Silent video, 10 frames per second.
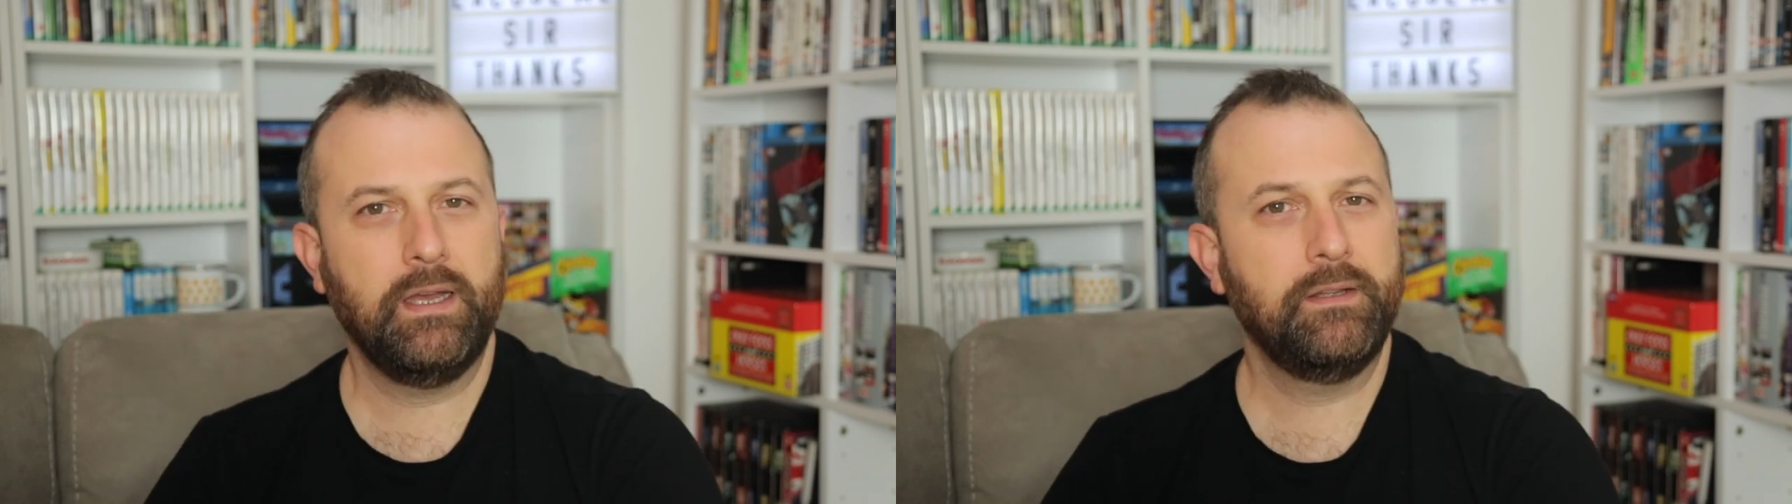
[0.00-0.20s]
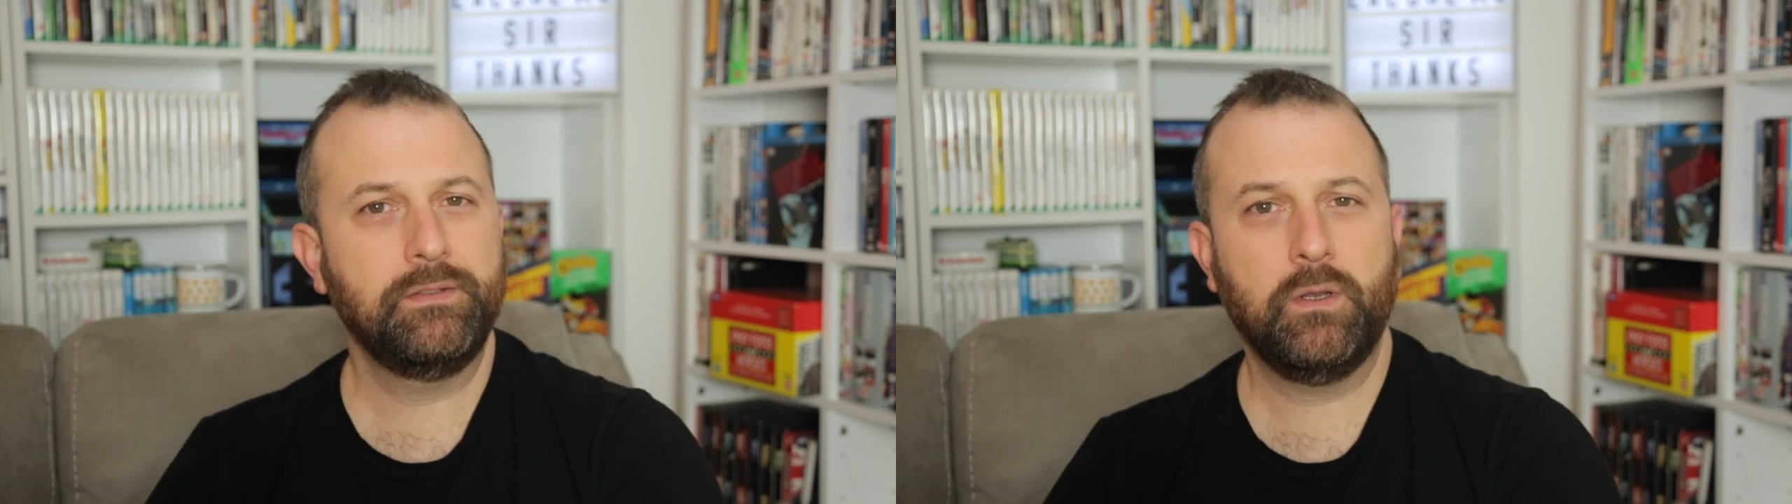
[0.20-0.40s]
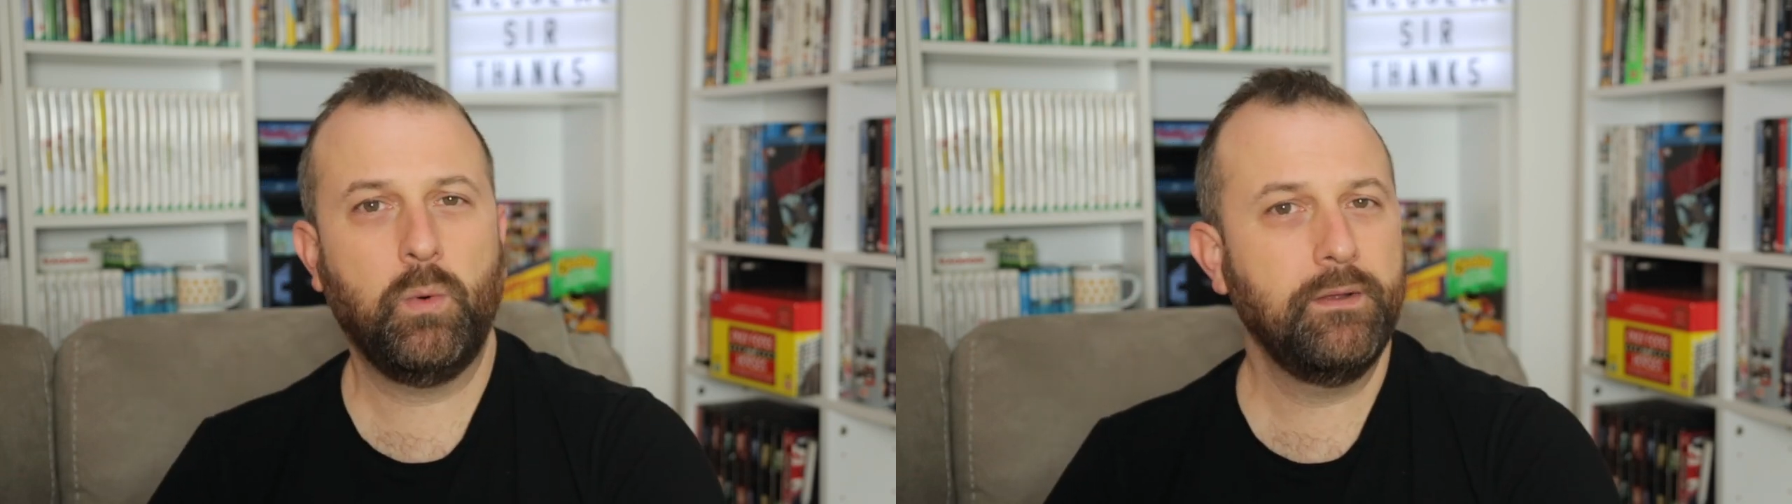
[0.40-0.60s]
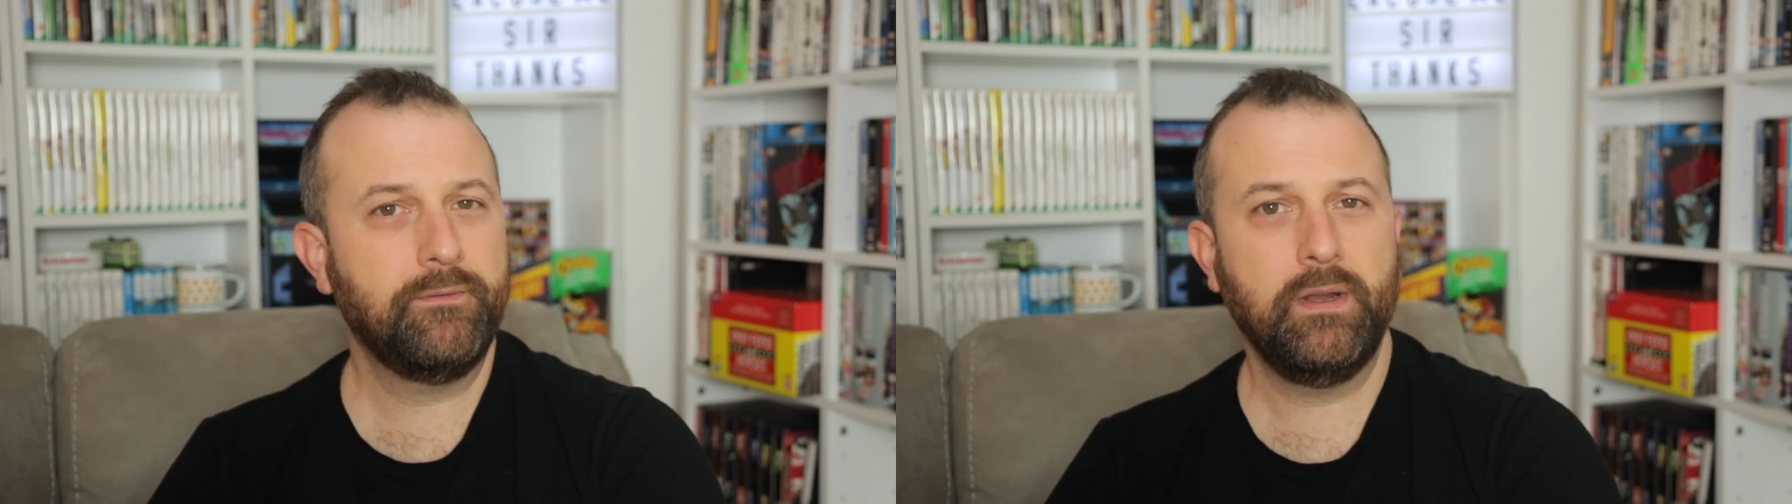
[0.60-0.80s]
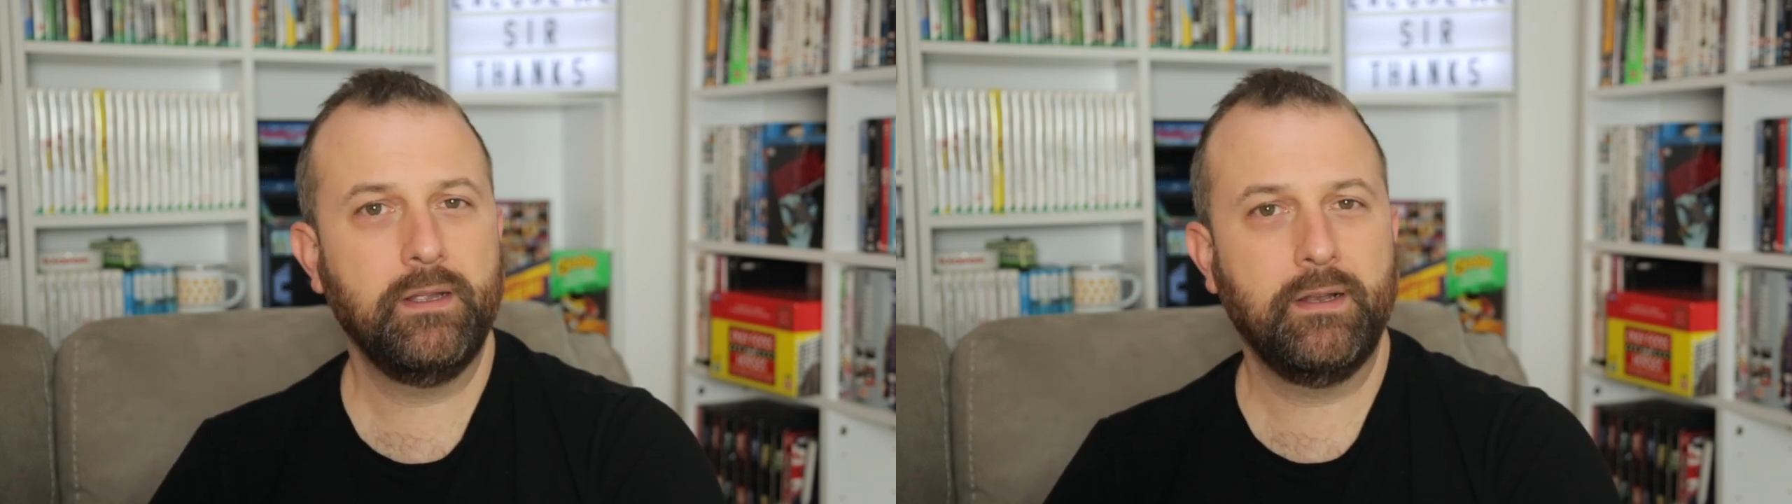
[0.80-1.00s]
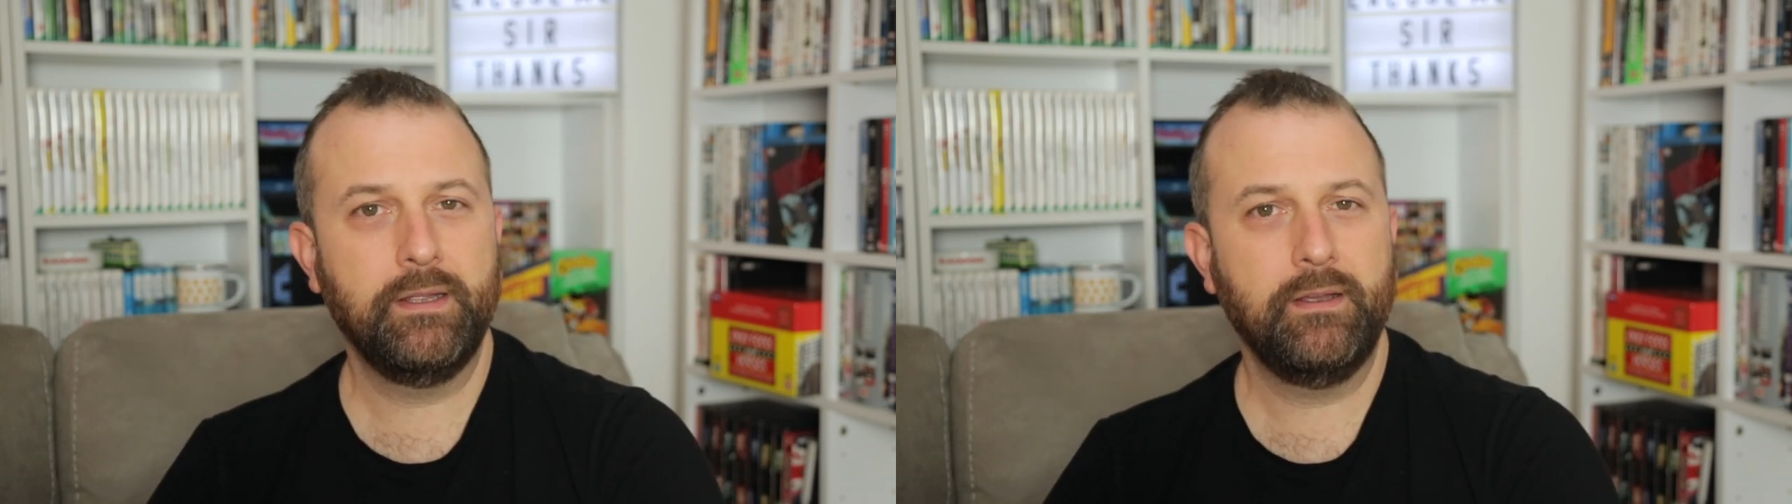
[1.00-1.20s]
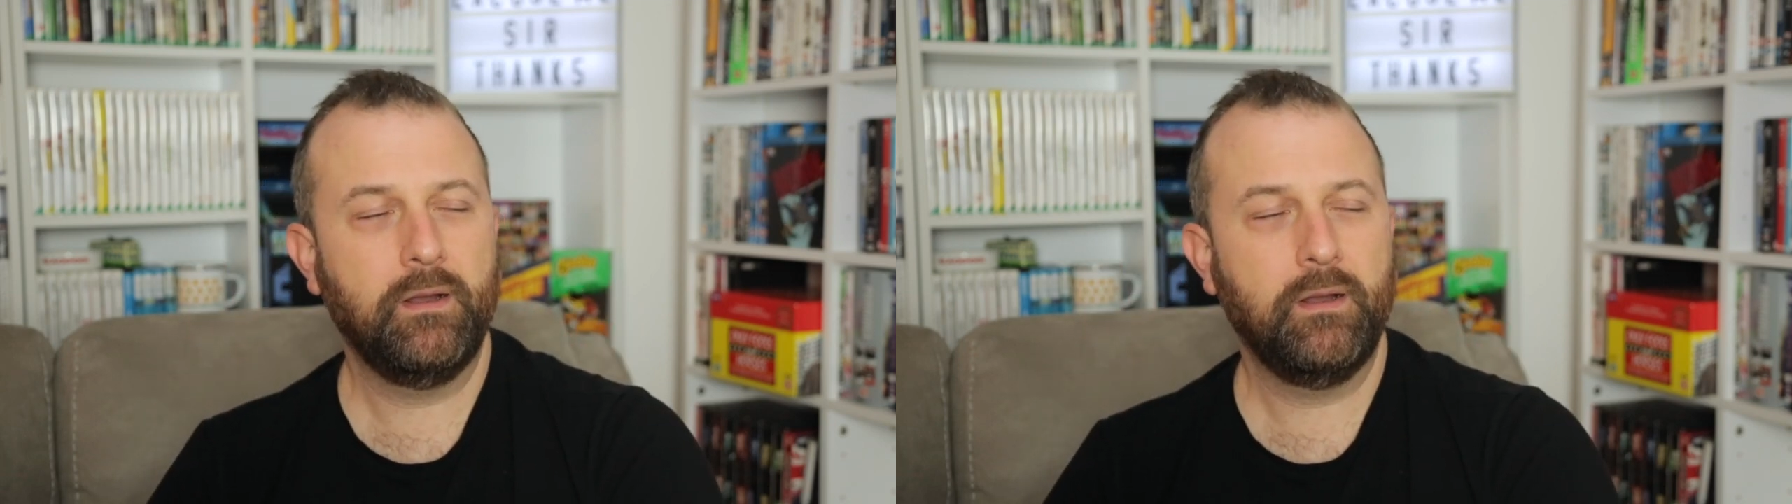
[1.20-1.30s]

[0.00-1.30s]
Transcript: and quite frankly,